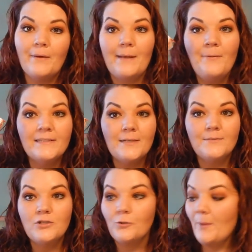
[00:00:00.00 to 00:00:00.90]
But I picked
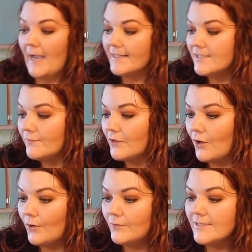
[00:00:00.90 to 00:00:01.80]
up two packs of
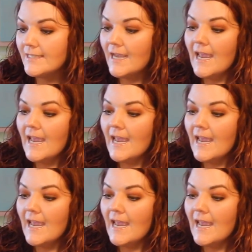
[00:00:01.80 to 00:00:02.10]
those.